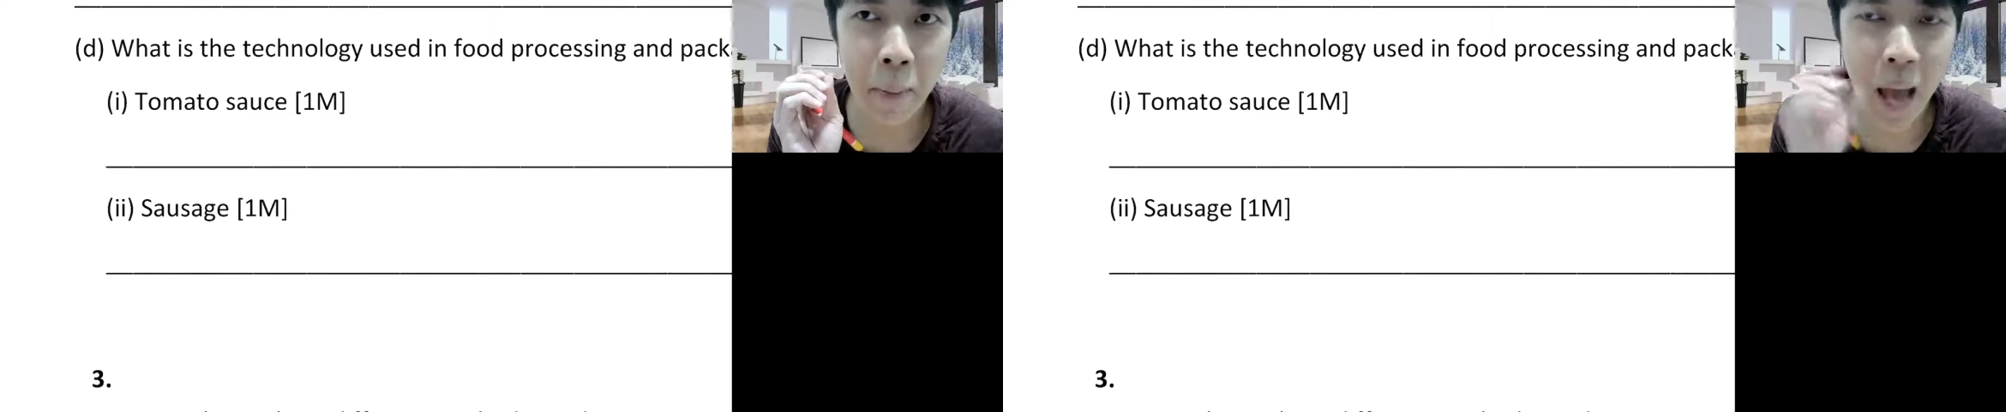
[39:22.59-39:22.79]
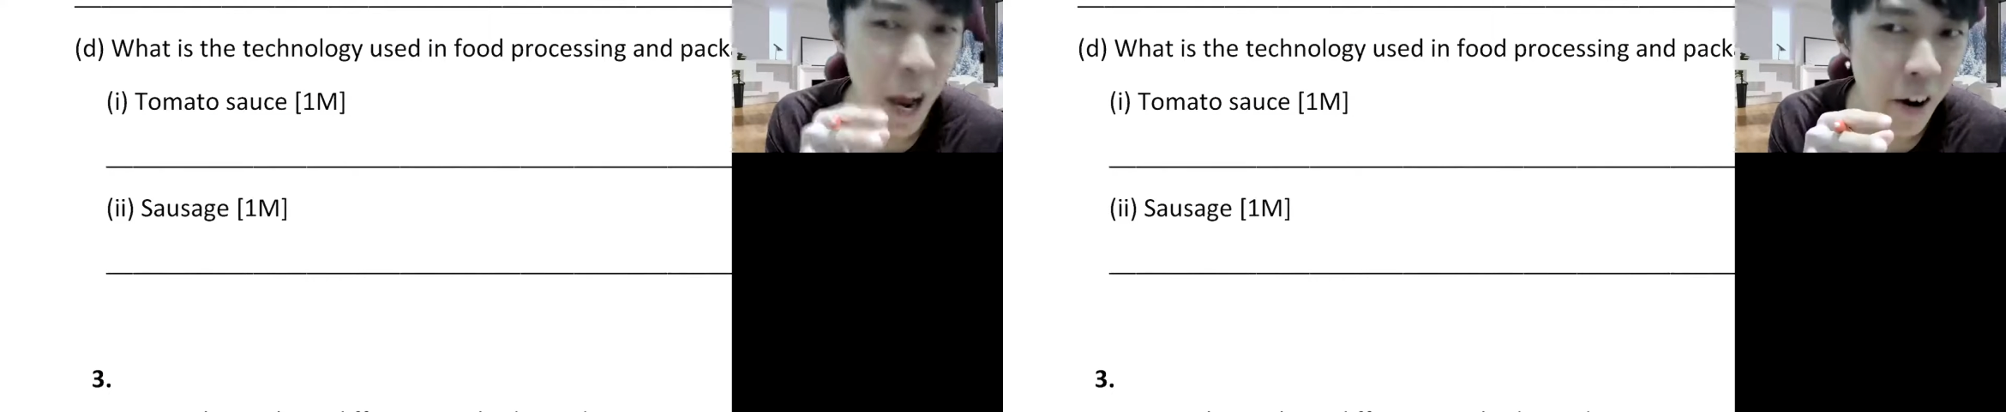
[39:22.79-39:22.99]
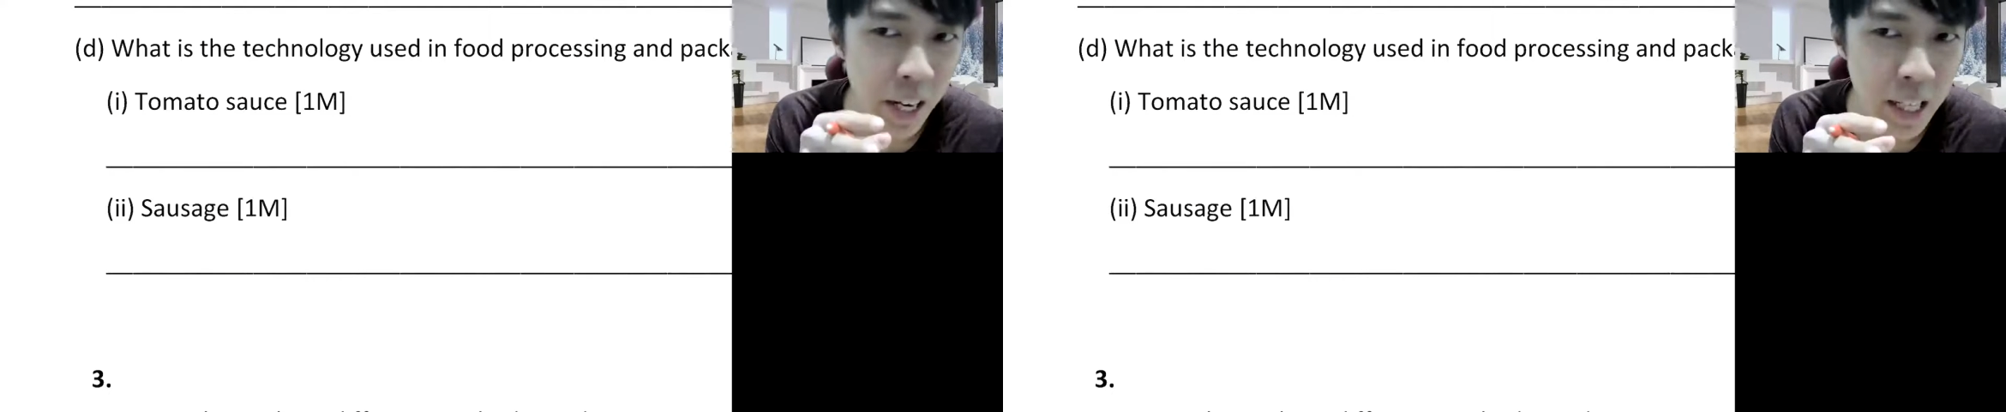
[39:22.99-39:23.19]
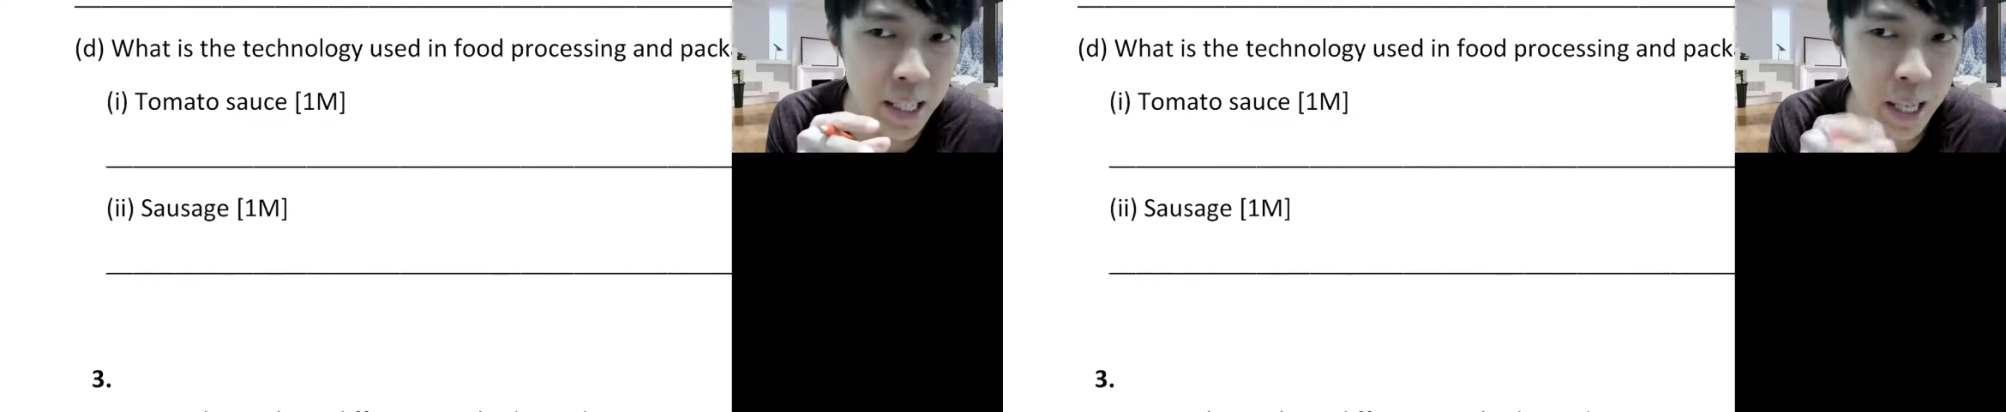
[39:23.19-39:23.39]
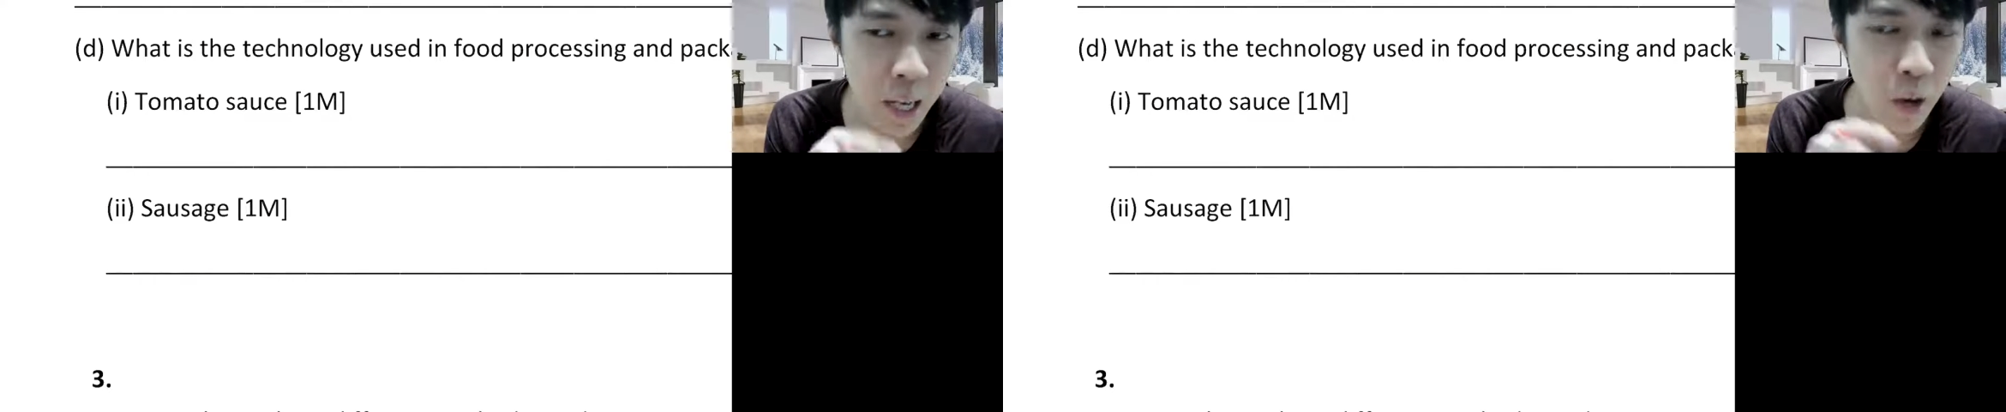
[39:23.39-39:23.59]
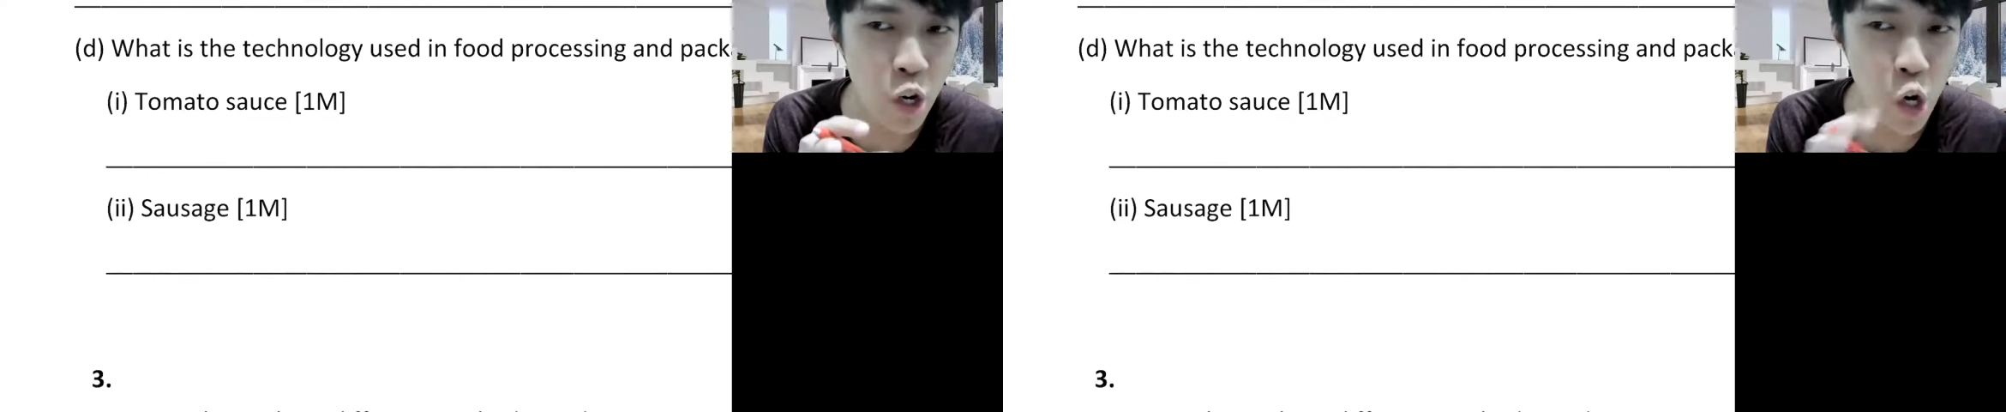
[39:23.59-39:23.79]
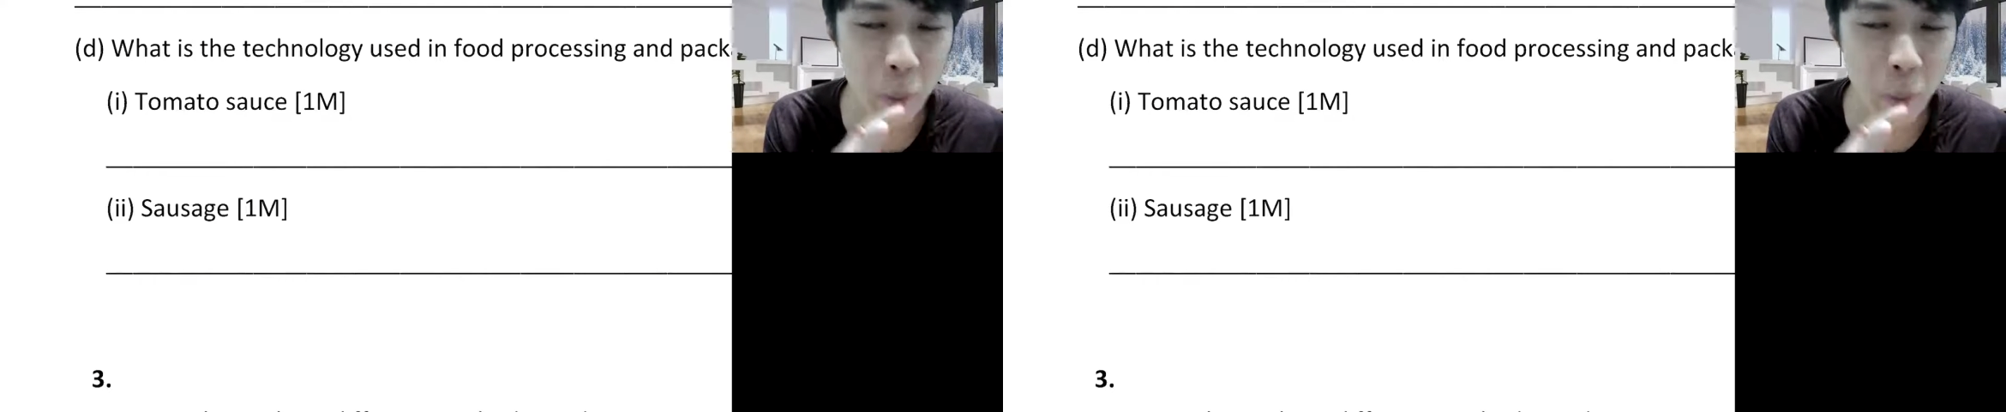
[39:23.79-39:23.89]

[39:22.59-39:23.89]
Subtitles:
air inside or no,